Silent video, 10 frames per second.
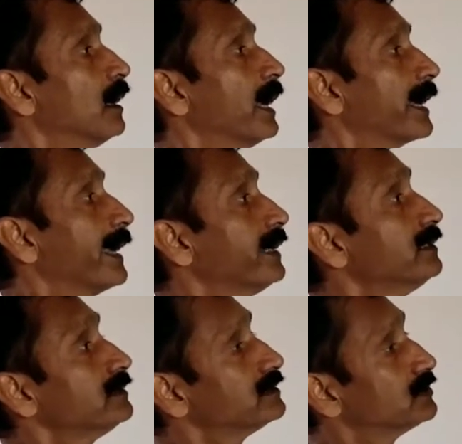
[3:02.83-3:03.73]

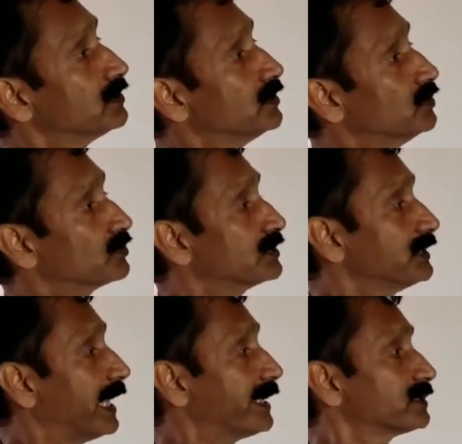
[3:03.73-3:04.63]
Again, you see
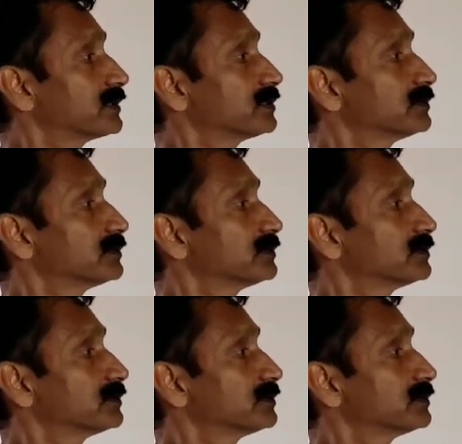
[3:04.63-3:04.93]
that